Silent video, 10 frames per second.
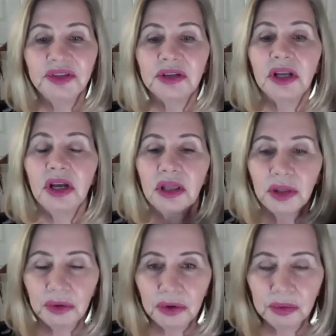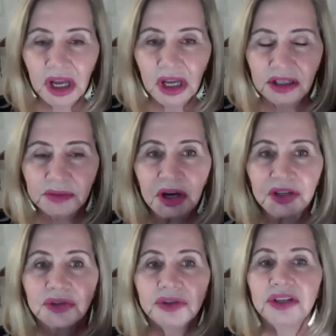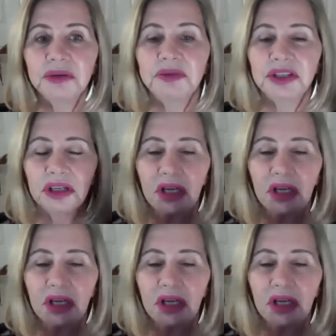and the group had sponsorships, and